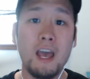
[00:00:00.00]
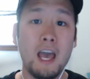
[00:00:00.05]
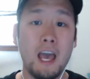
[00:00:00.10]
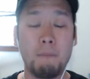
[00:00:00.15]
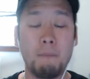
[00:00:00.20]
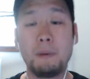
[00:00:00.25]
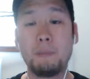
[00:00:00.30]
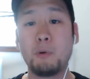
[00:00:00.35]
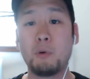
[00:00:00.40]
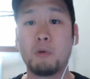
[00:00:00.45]

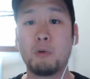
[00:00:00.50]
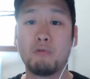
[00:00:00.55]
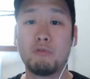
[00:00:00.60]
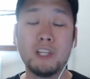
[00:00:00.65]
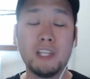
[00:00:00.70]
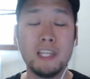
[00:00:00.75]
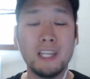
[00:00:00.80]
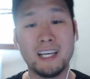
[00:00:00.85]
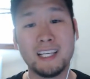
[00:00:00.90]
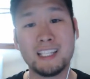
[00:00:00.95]
and people were
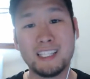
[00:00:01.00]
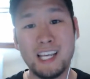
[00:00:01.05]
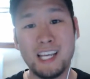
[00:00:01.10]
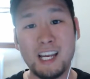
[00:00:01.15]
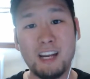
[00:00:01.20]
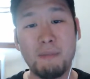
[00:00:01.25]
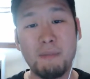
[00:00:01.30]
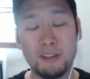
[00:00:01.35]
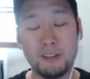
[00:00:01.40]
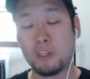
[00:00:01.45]
really
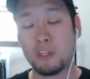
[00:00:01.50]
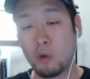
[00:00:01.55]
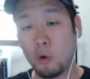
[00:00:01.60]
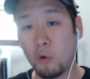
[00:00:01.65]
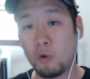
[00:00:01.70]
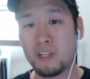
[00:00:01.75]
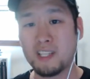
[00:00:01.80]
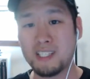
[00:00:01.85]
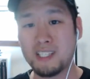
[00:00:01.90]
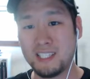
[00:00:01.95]
excited about the
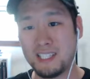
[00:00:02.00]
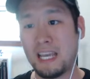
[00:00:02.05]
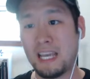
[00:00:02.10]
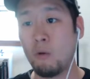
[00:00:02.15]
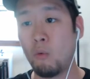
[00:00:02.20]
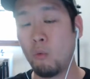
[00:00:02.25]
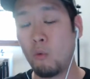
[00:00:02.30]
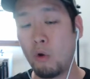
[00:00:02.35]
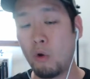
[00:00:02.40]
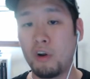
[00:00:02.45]
Golden
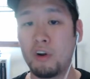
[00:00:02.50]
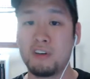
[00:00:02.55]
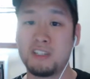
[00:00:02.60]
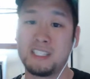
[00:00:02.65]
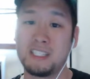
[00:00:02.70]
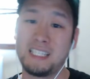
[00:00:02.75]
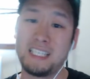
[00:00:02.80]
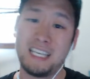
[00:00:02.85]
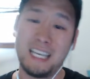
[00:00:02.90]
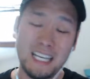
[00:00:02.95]
State
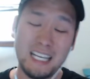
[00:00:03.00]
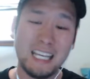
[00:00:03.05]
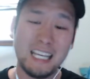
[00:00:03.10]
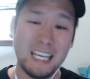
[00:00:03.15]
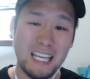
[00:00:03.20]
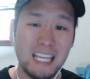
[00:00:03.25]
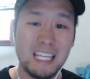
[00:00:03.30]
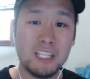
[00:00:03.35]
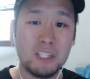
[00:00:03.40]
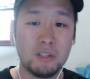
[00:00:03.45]
Warriors getting
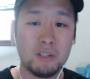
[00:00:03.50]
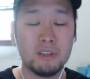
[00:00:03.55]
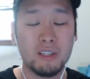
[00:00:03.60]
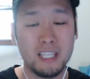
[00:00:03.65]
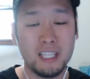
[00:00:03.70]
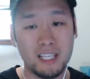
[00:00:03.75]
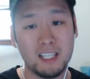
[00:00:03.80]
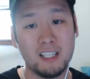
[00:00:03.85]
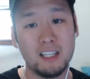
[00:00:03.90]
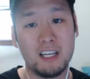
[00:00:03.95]
into the
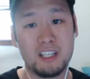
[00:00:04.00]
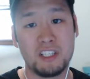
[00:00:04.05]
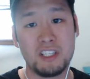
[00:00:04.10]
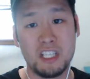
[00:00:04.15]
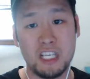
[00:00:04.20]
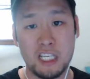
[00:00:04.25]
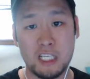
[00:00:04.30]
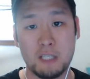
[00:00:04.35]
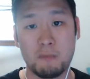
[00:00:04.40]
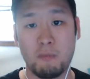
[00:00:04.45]
League of Legends
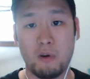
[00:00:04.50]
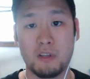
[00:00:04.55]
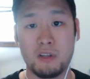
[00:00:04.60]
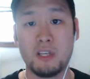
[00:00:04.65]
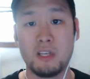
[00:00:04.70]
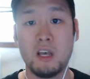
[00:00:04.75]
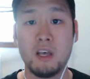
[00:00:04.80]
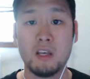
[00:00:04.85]
esports.